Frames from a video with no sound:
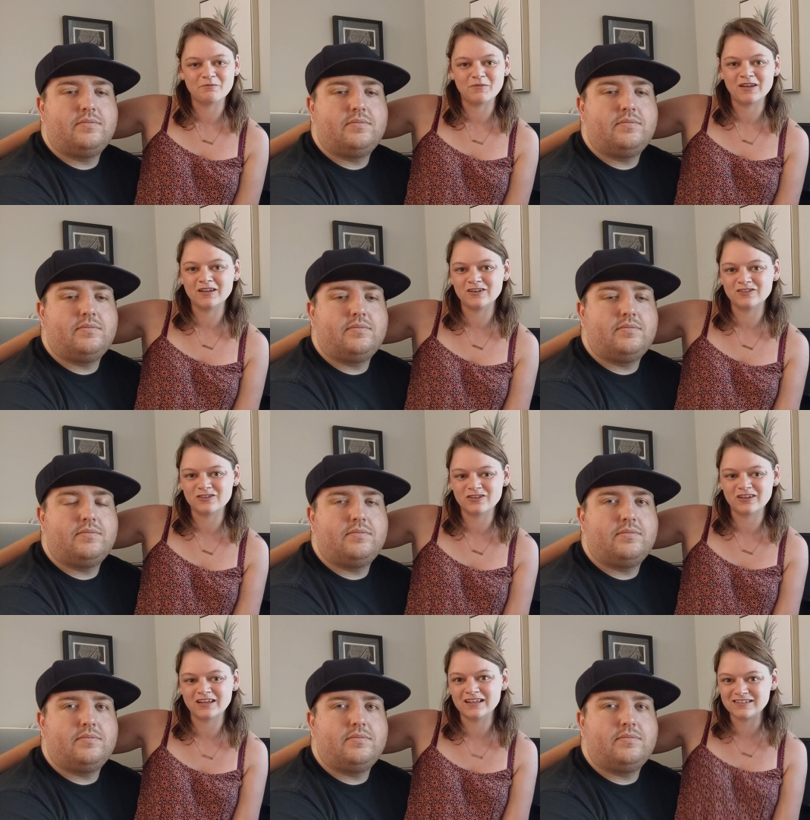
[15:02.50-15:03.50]
Speaker 1: making
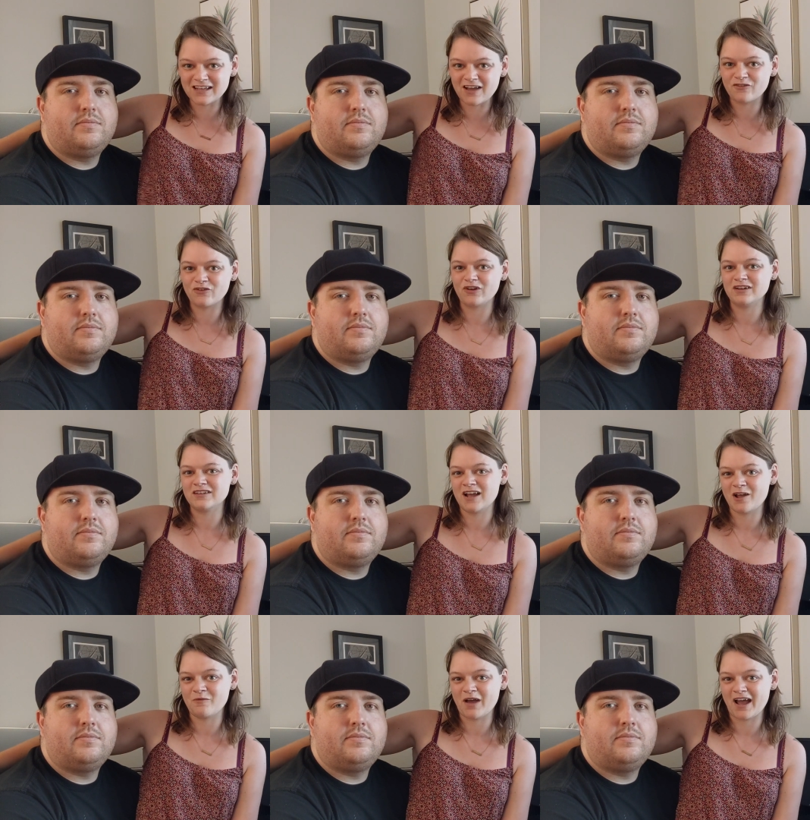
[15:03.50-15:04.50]
sure the kids have a great
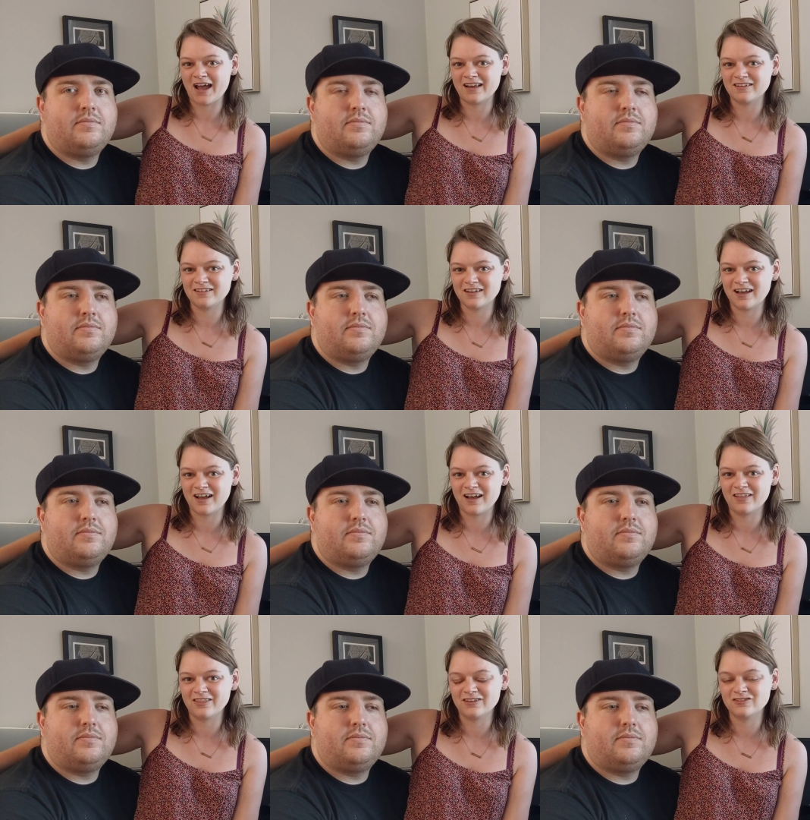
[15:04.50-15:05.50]
time at
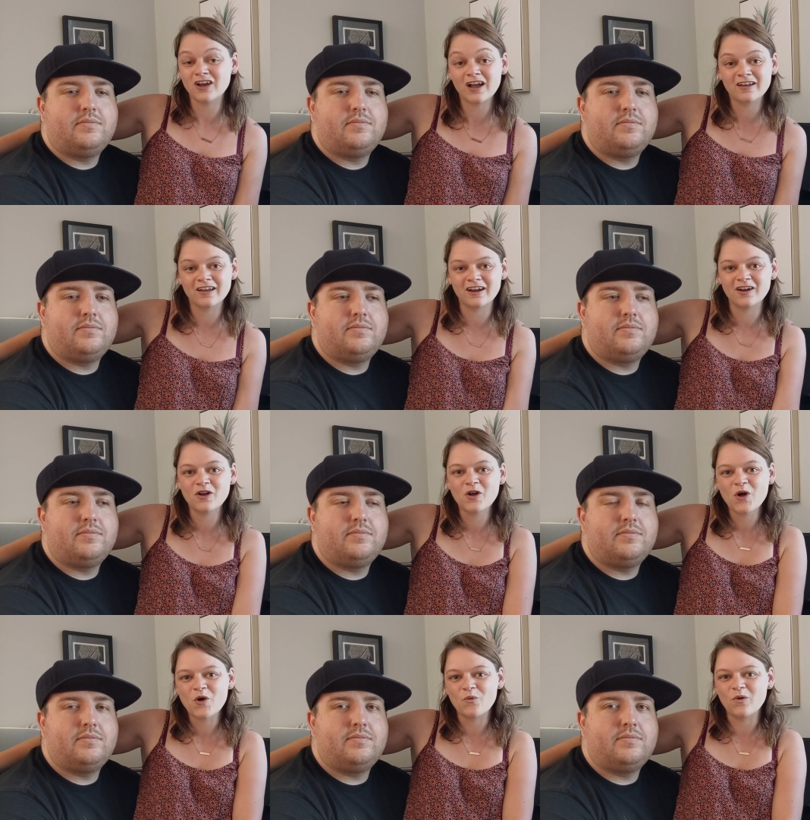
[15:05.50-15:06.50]
uh, the childcare
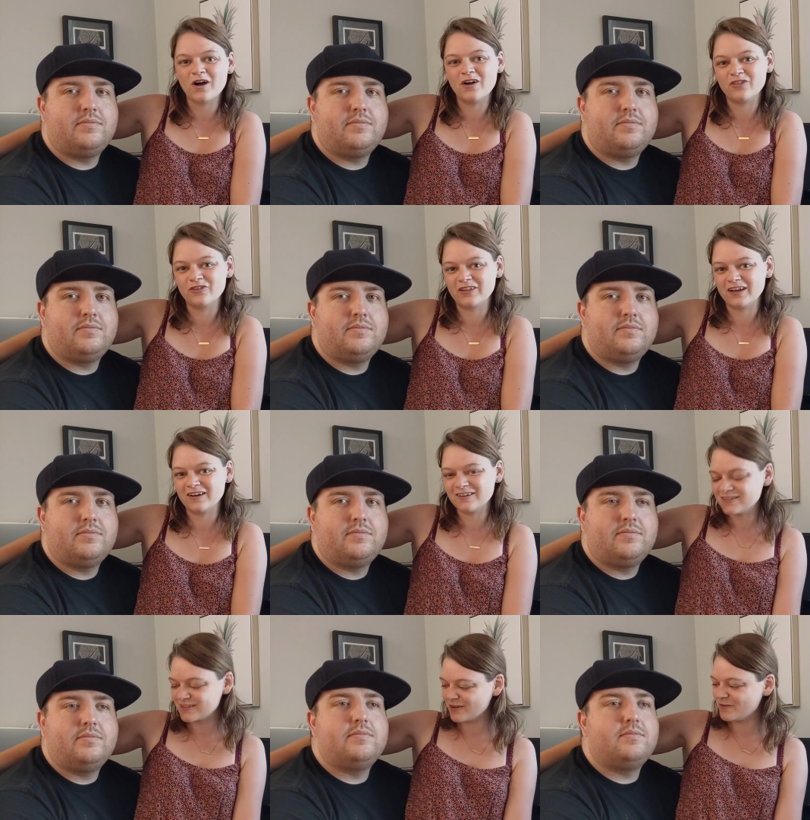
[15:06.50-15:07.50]
while they're
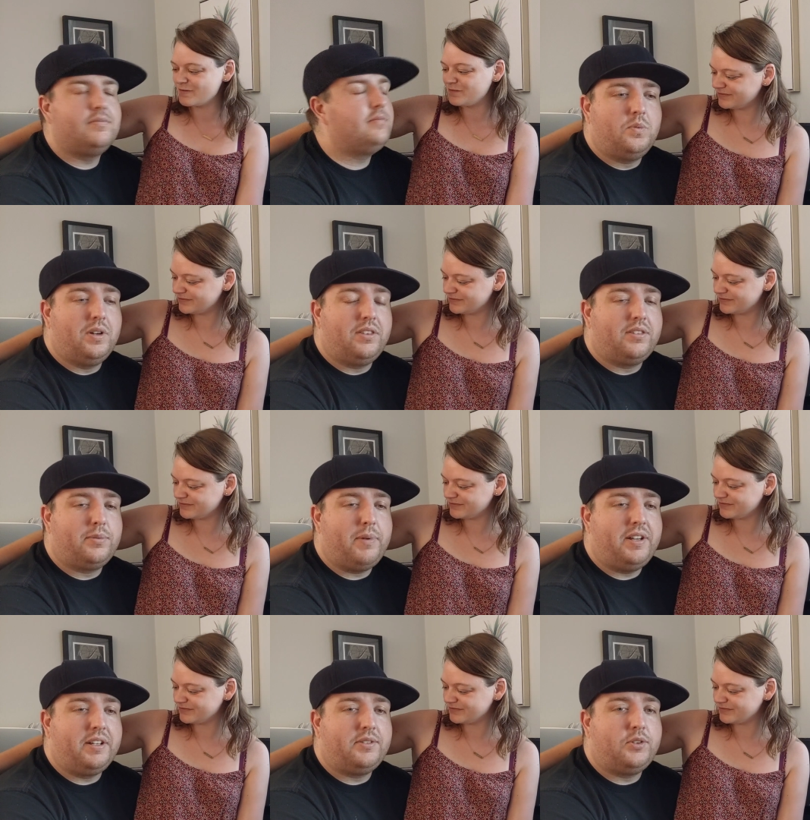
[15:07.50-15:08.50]
there. So
Speaker 2: with
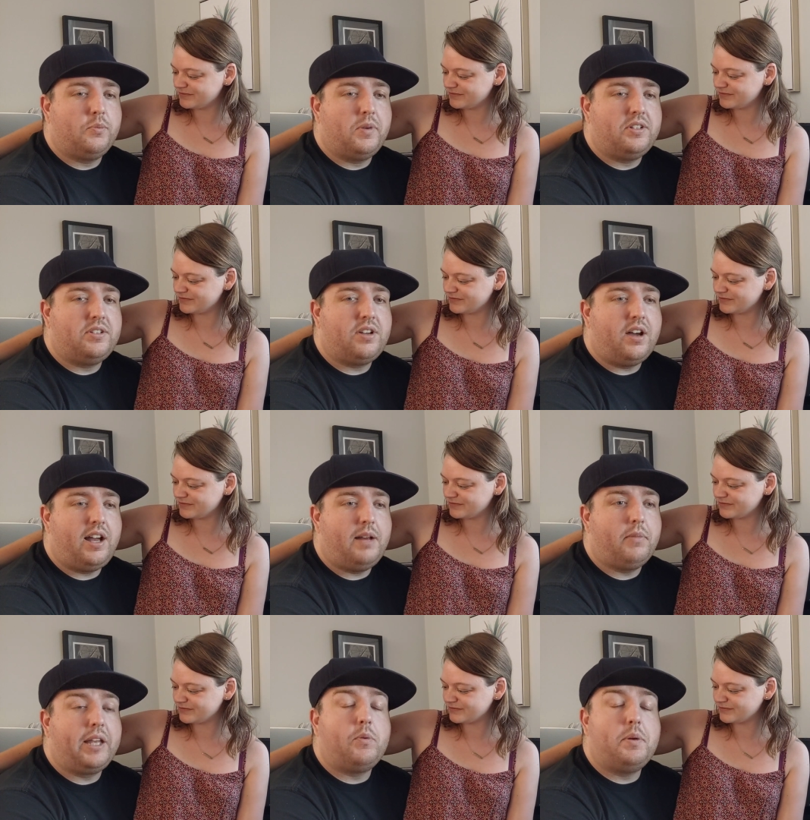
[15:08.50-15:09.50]
spending so much
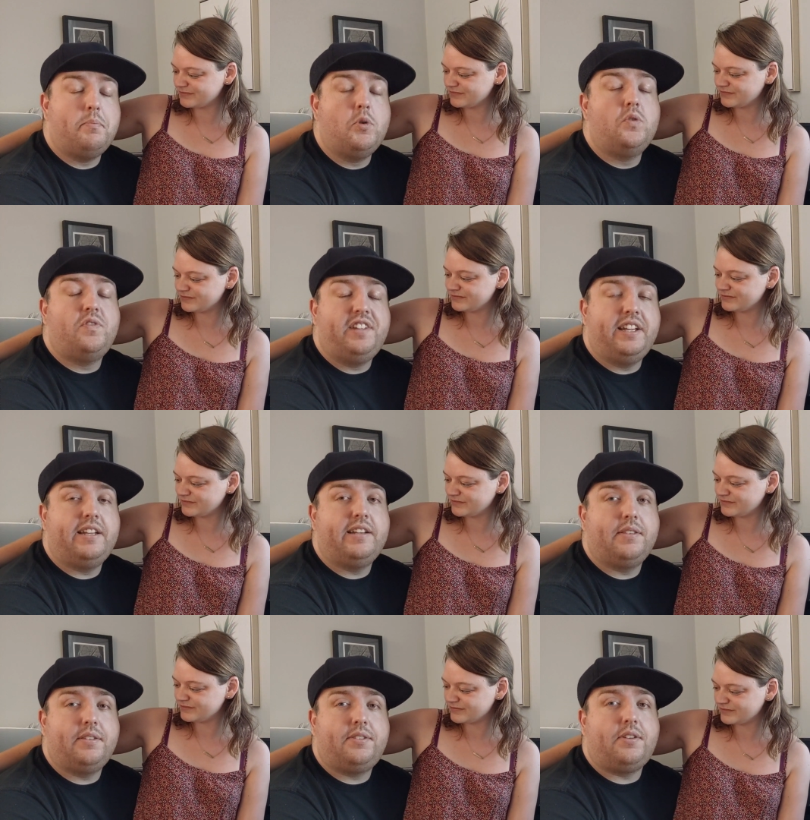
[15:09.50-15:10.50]
time, like we moved
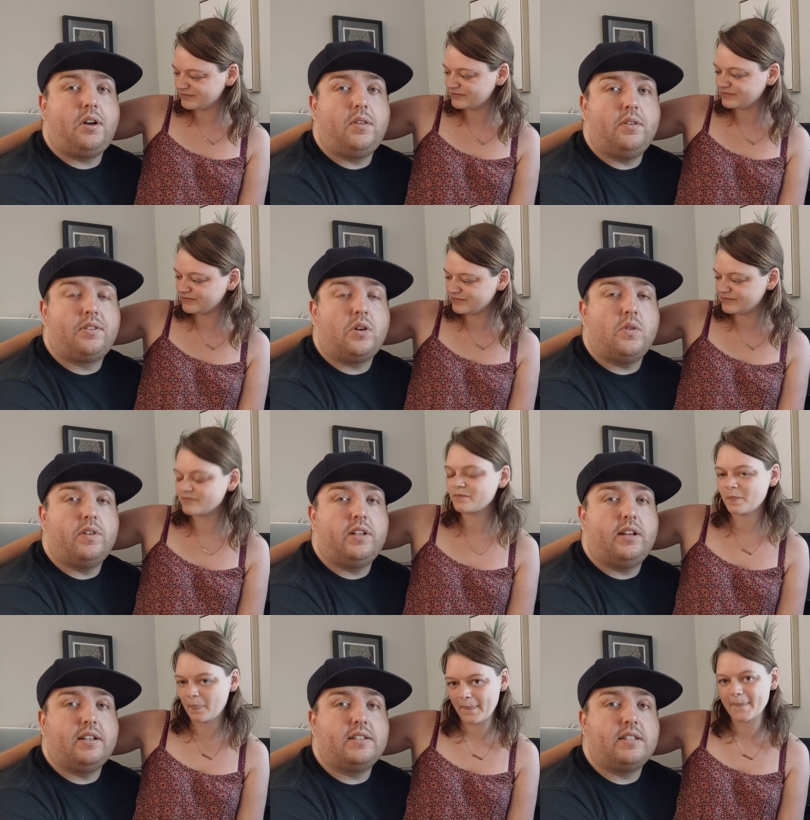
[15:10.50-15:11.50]
in at the start of this
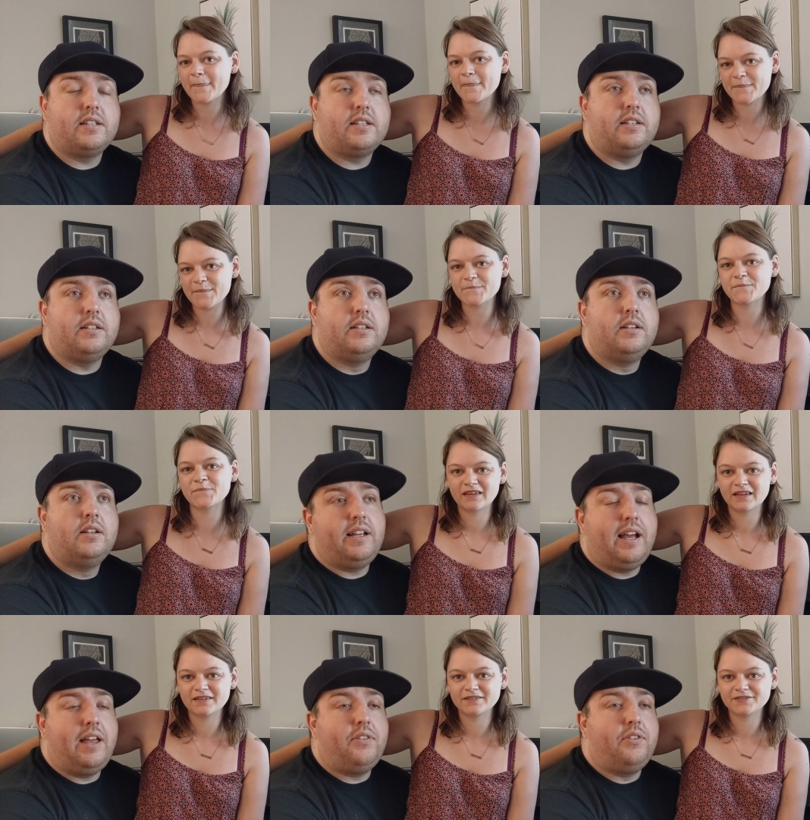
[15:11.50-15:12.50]
COVID 19 mm-hmm.
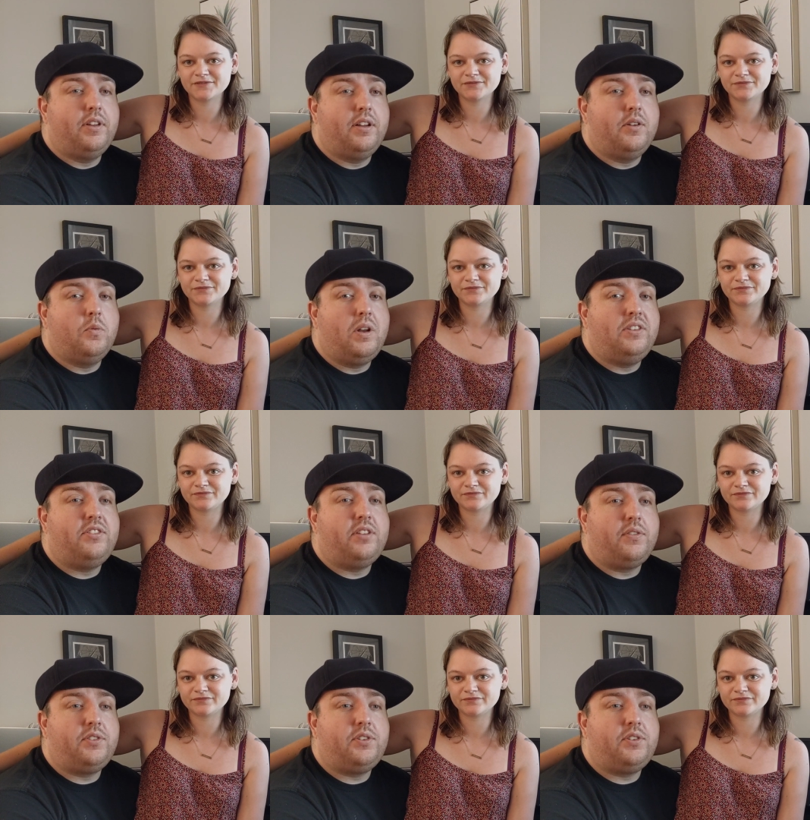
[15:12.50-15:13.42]
at the when stuff